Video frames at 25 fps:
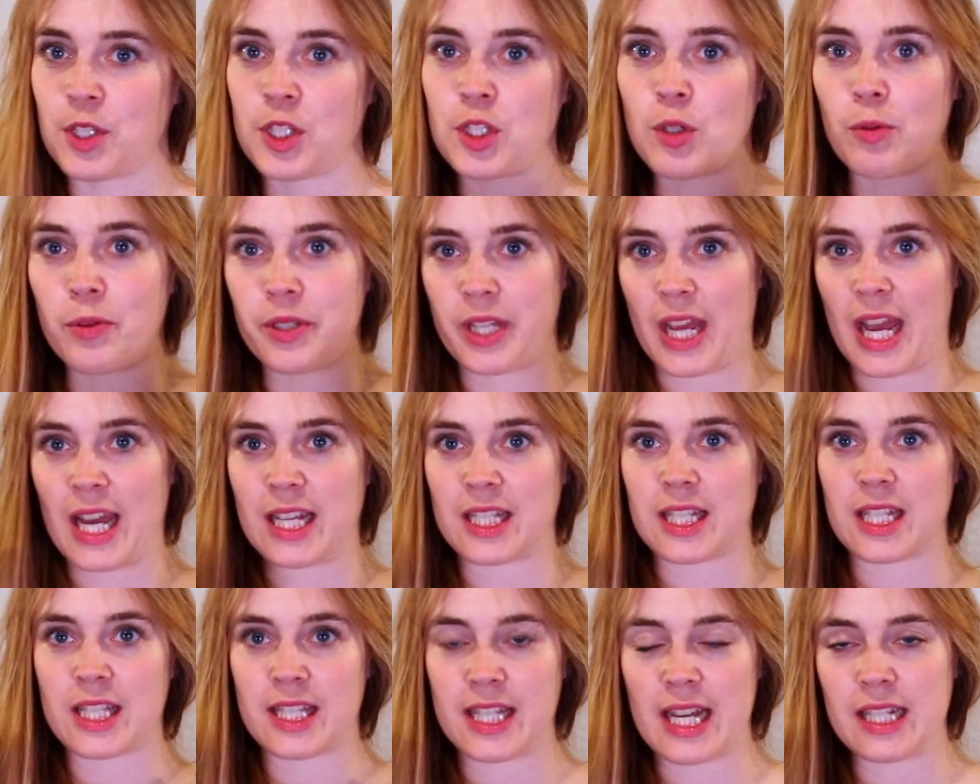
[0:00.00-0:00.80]
was sold
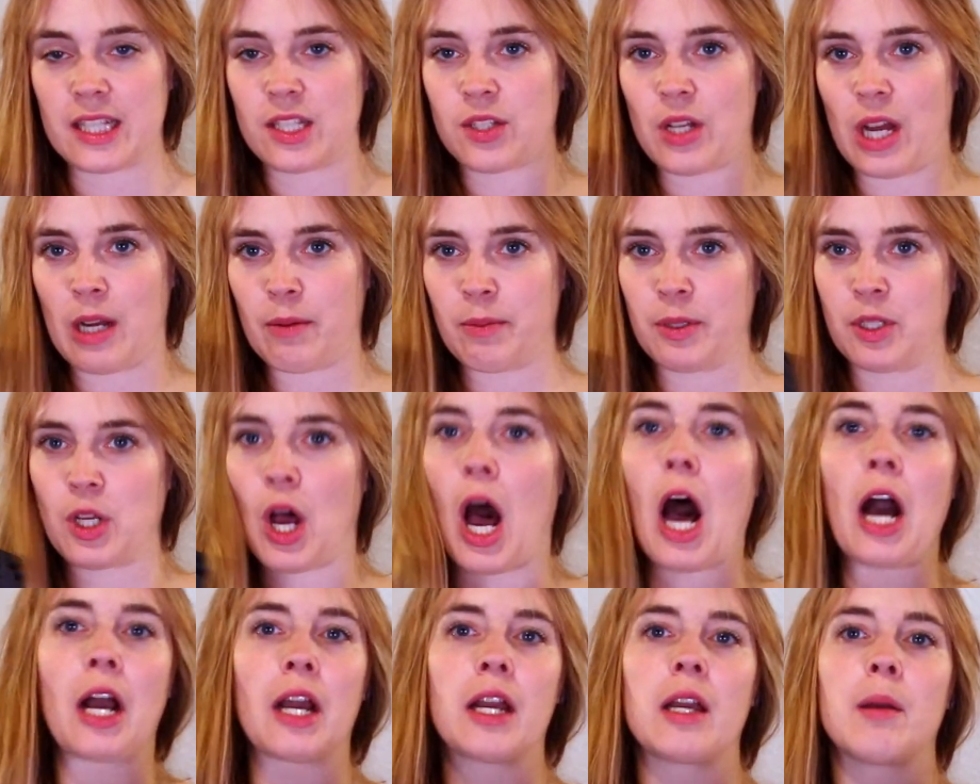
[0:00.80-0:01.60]
as a set, so I'll be
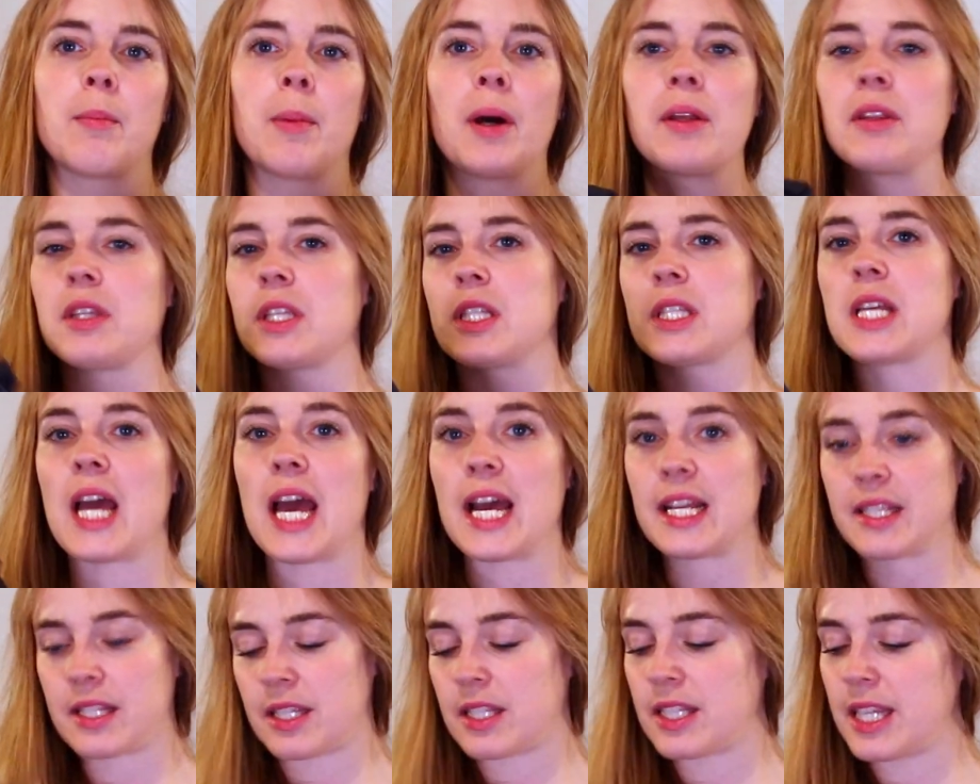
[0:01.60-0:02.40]
talking about this
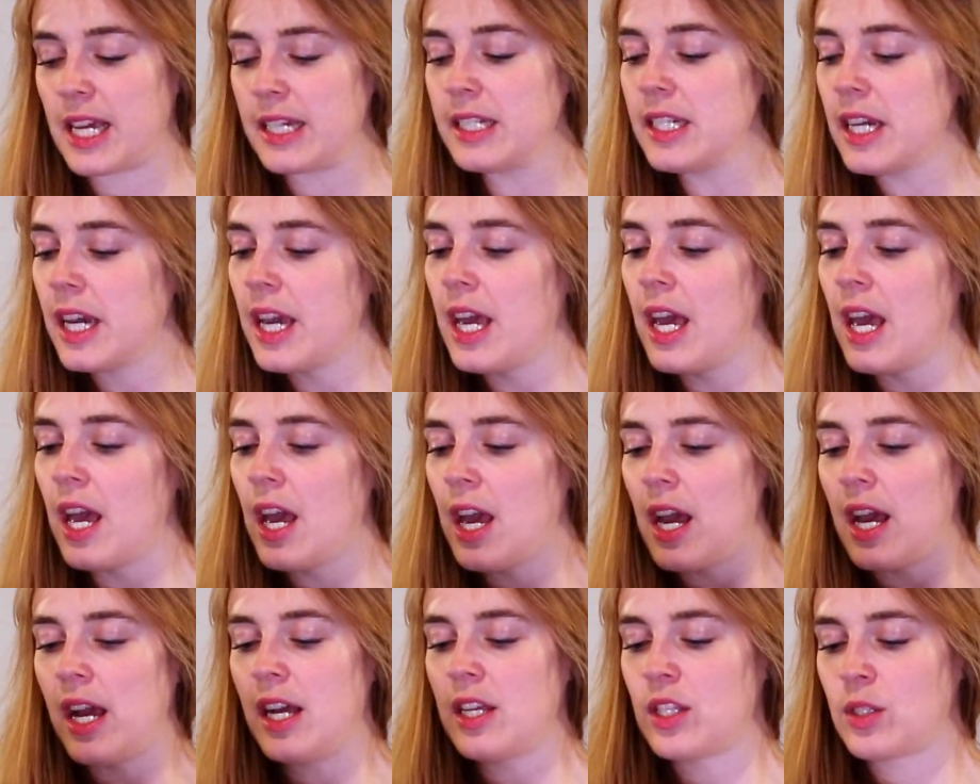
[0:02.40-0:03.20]
as a set
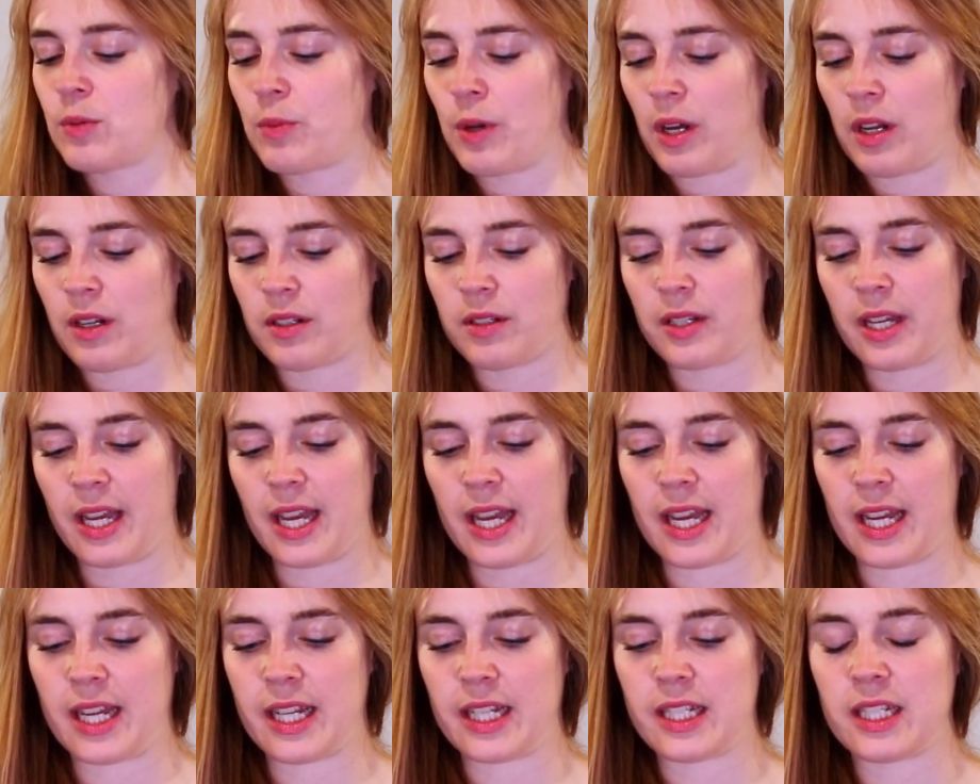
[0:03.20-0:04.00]
as well.
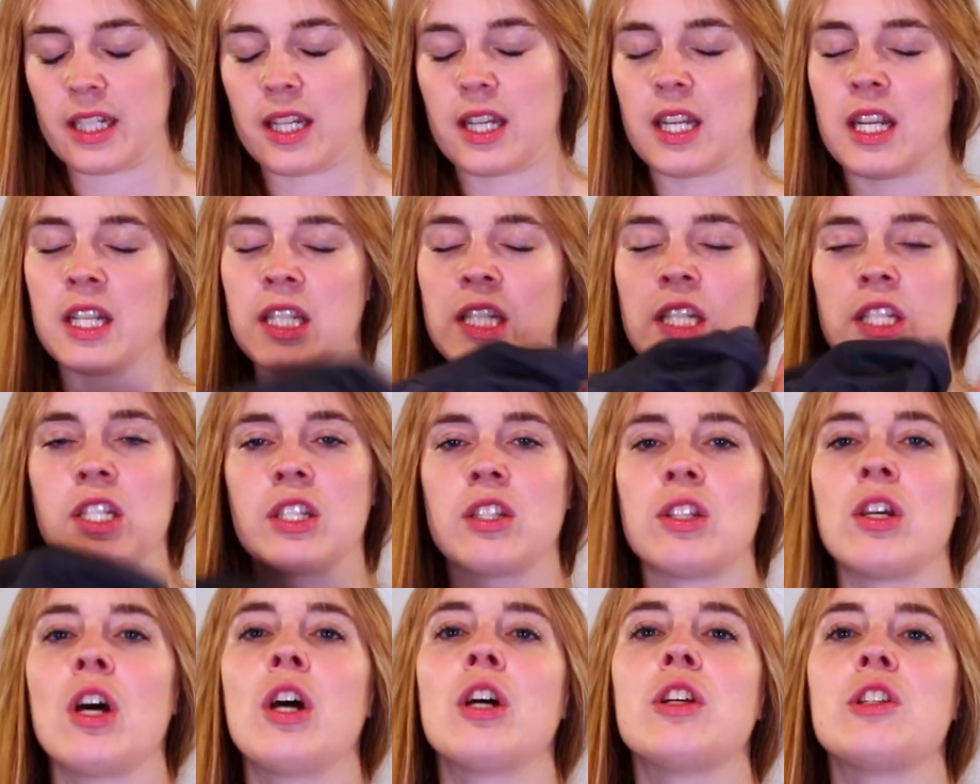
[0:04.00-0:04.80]
And this
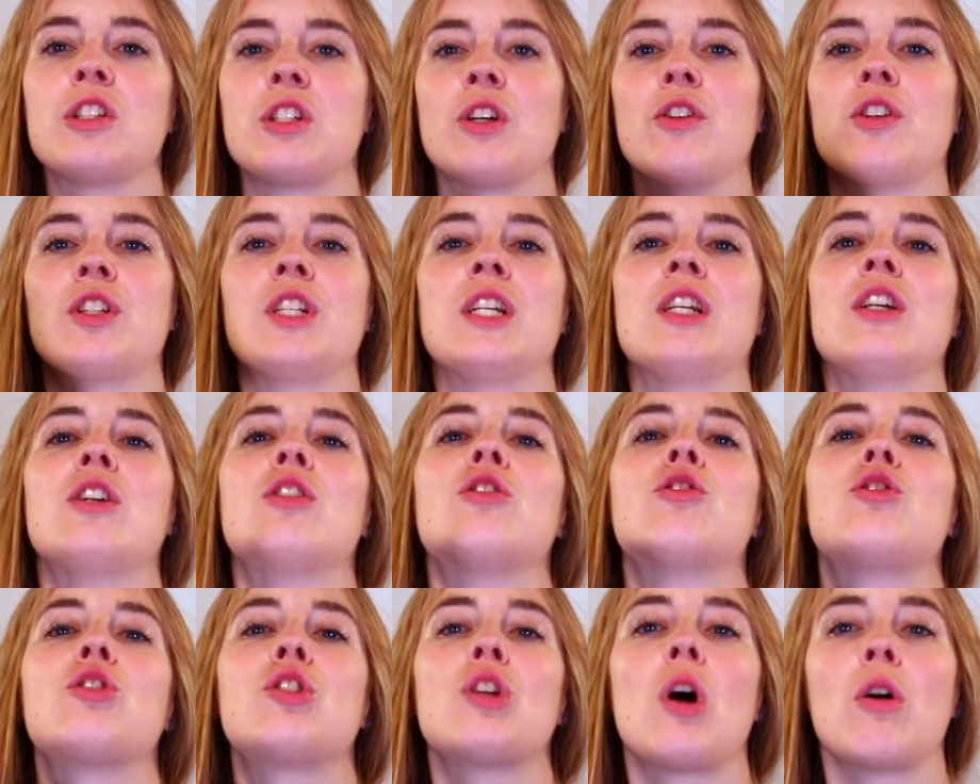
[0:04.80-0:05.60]
is
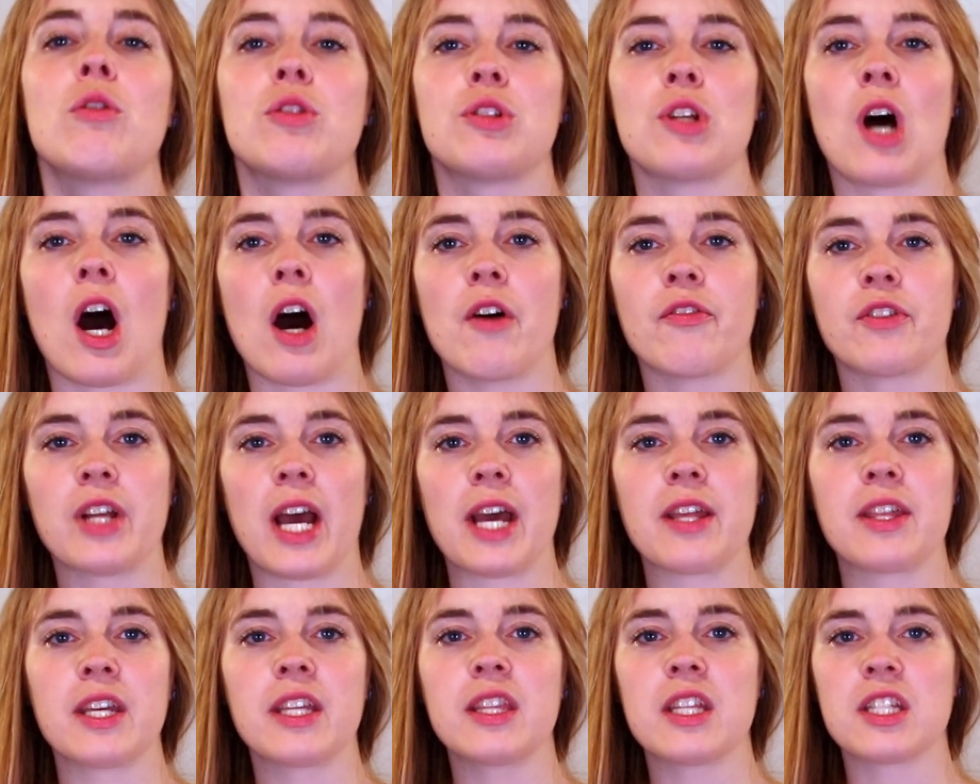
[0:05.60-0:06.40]
seriously so soft.
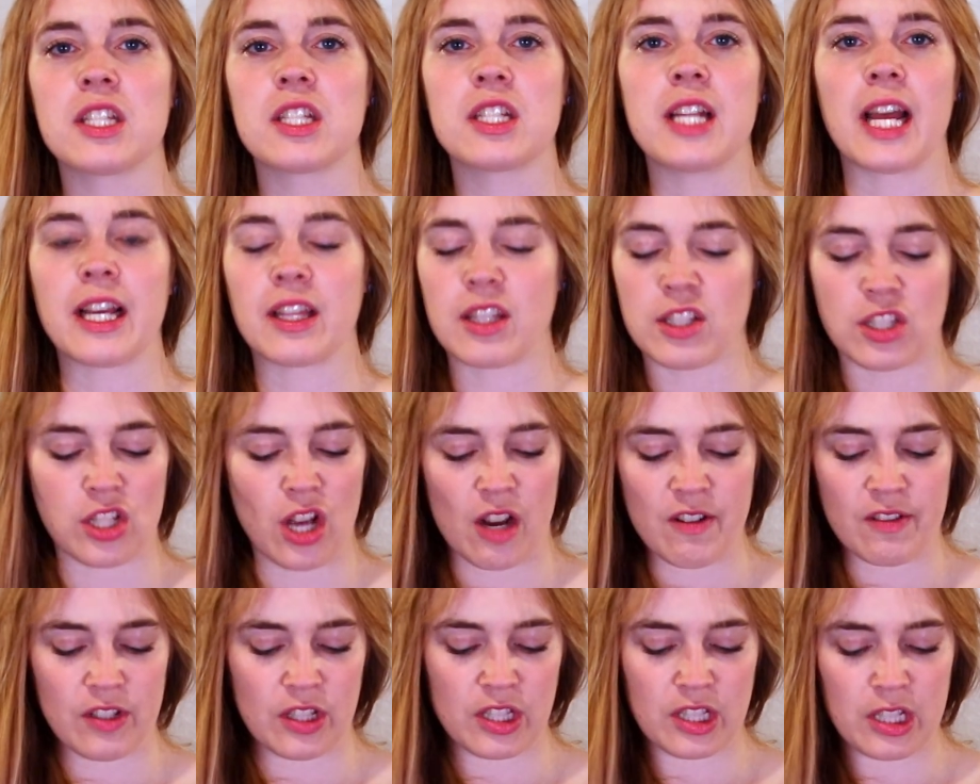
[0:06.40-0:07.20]
I think this is like the
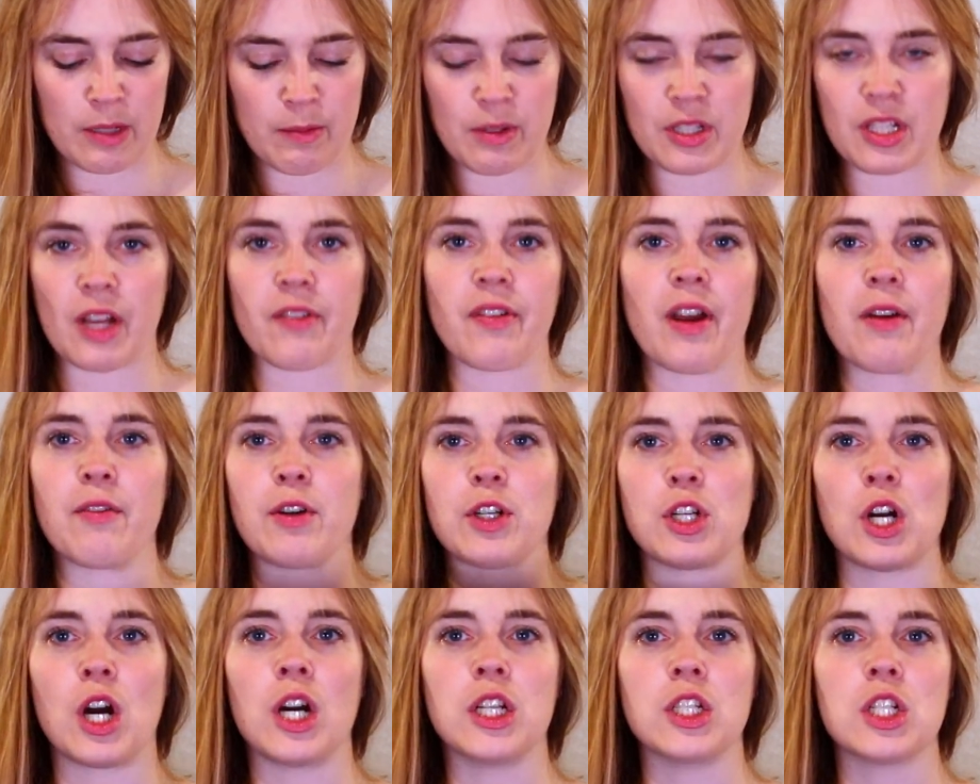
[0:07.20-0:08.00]
softest seamless I've
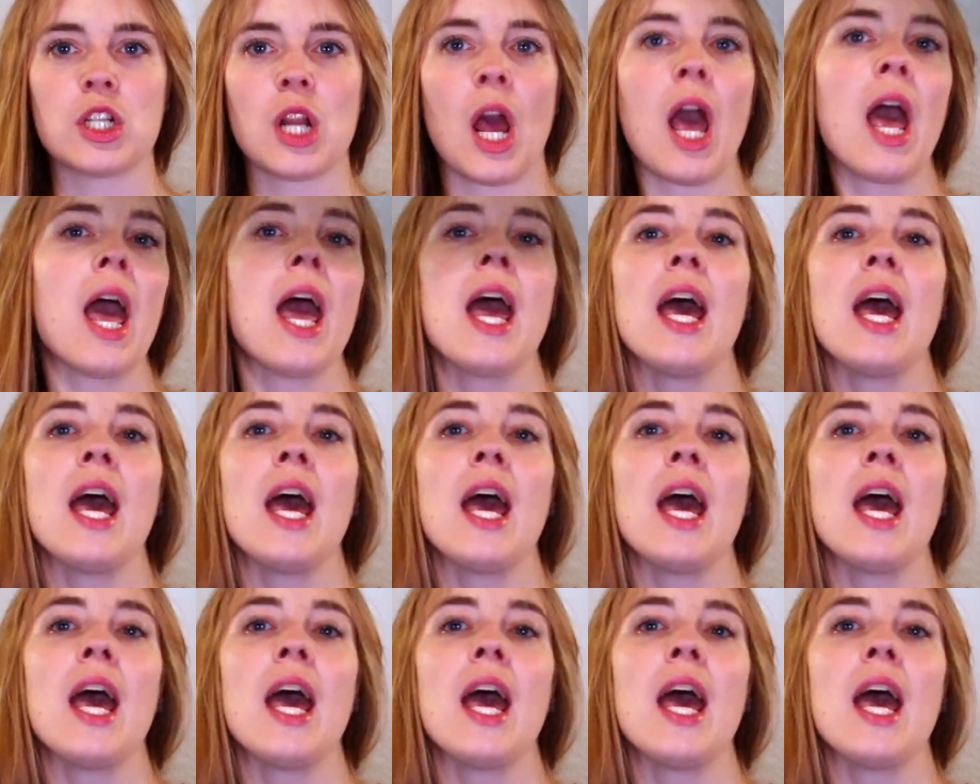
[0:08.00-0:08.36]
ever touched.